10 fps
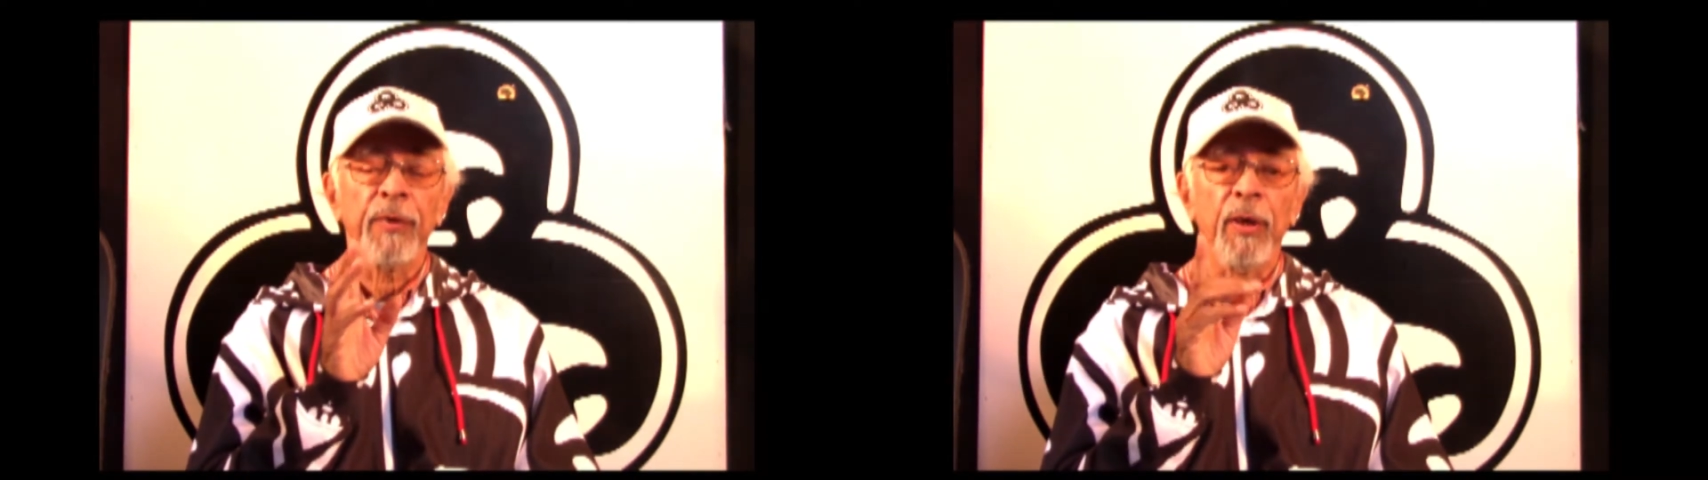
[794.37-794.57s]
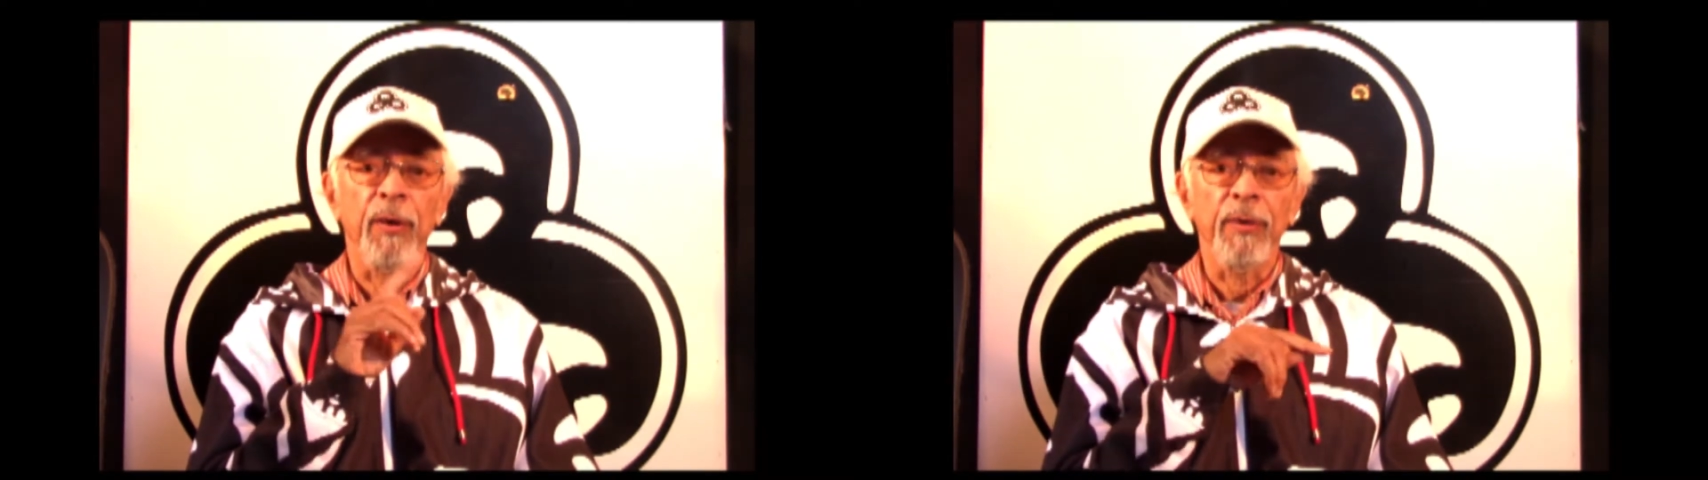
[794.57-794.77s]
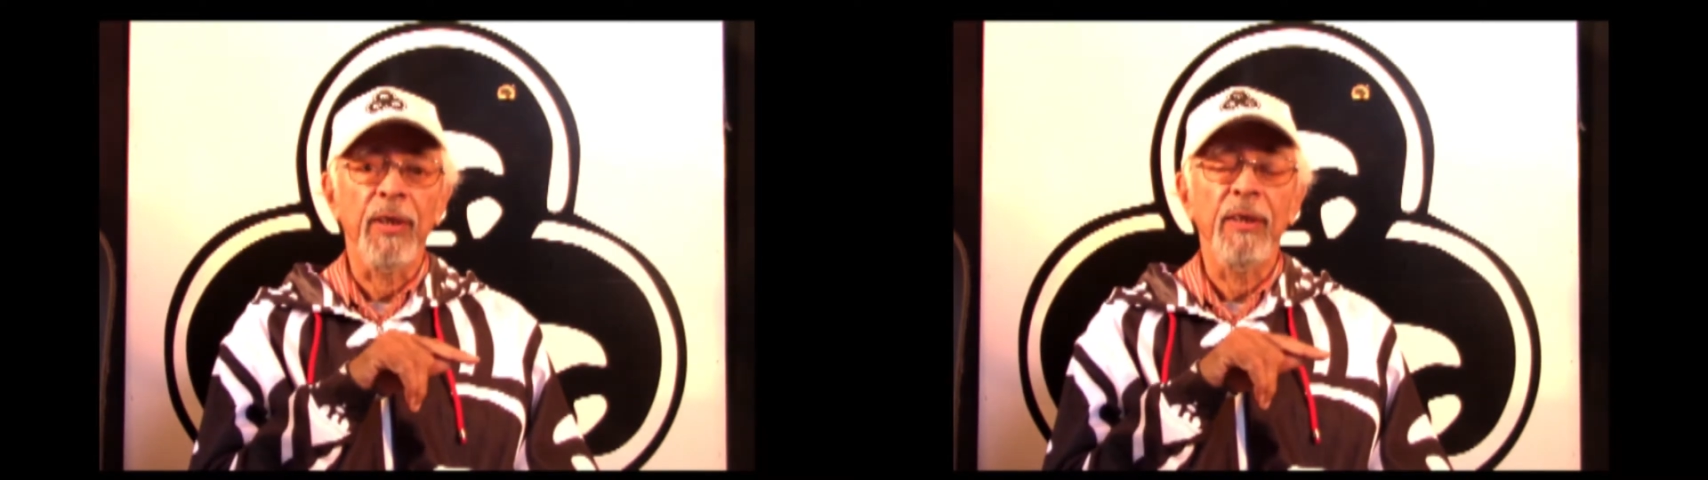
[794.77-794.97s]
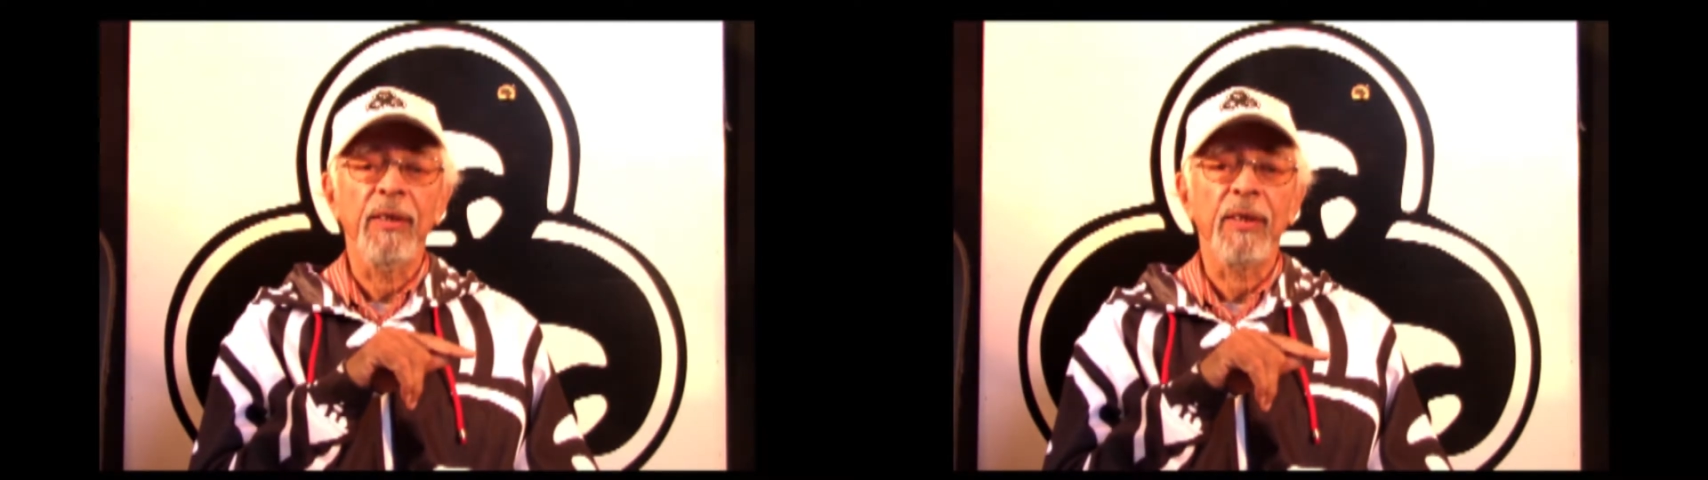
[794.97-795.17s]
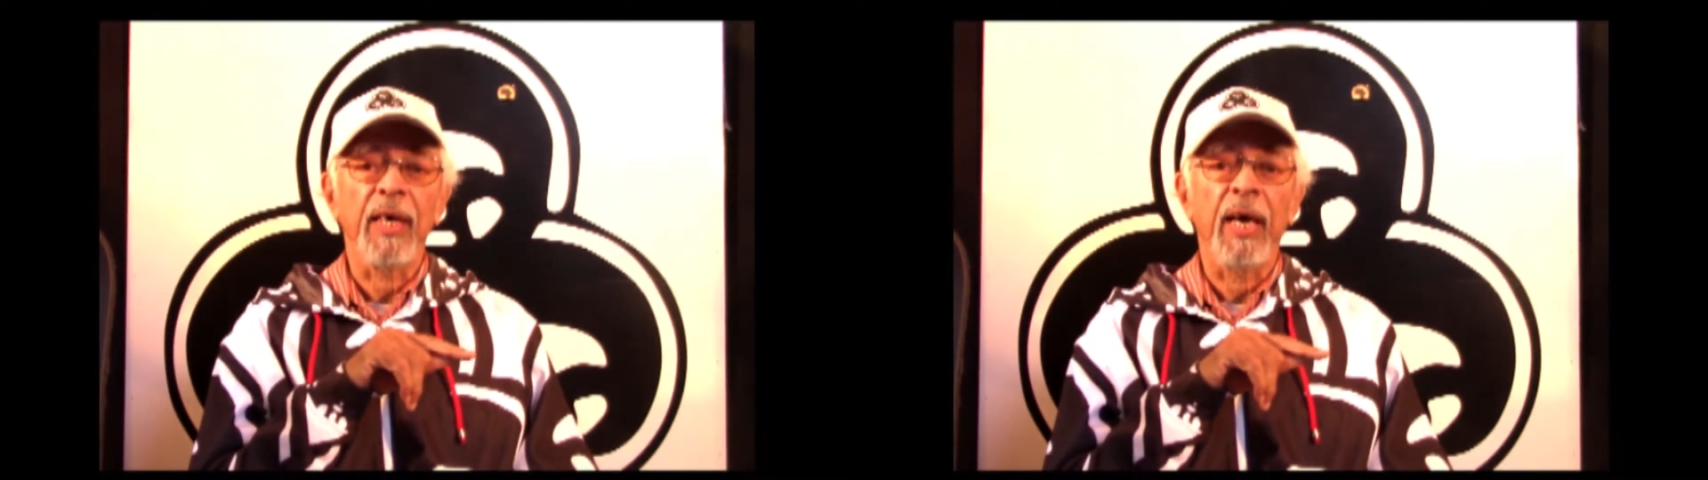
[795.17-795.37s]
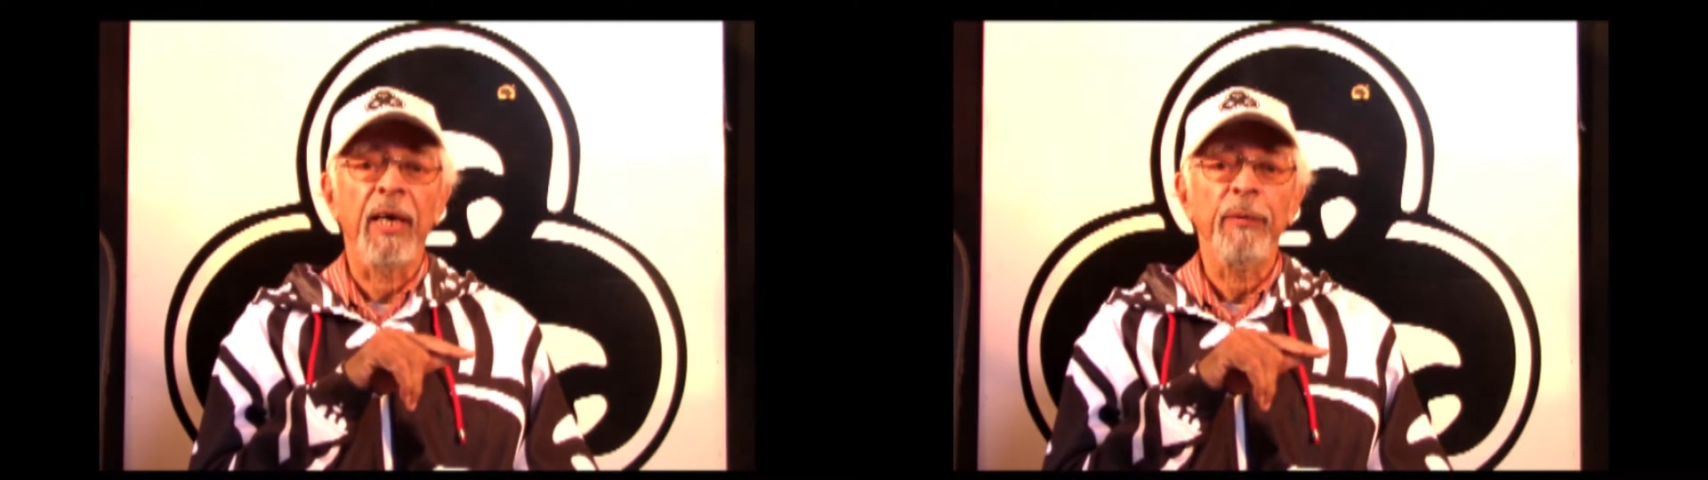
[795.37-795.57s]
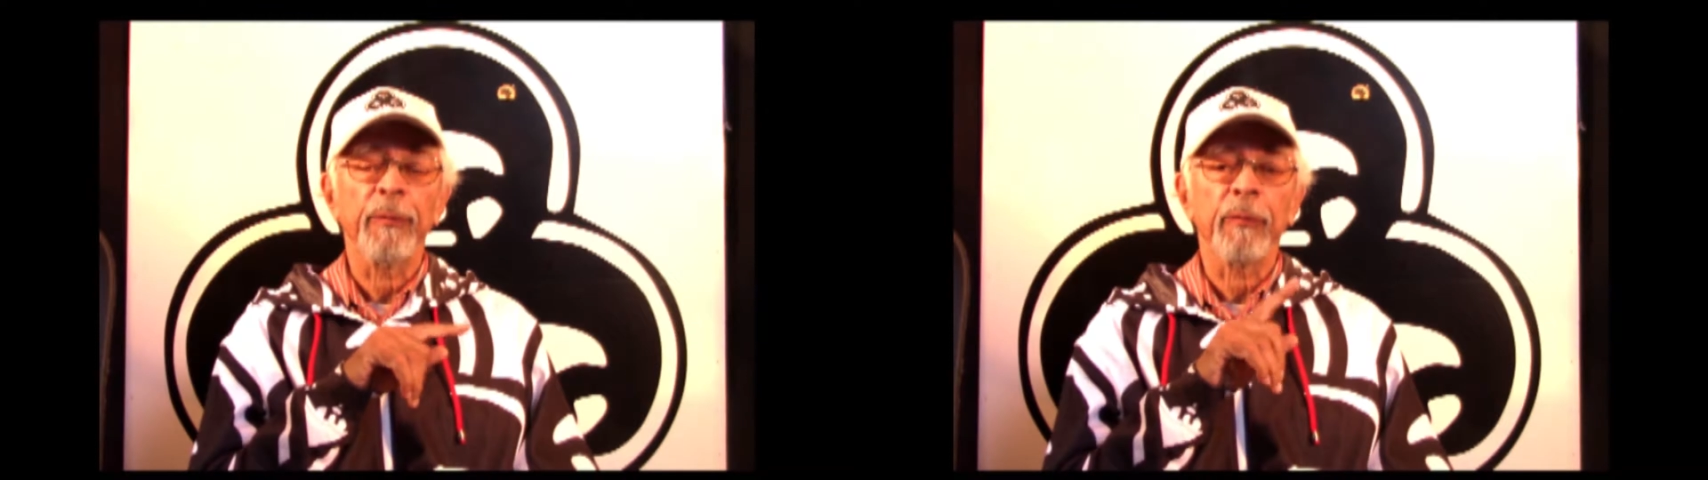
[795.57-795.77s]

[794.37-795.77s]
on the East Side,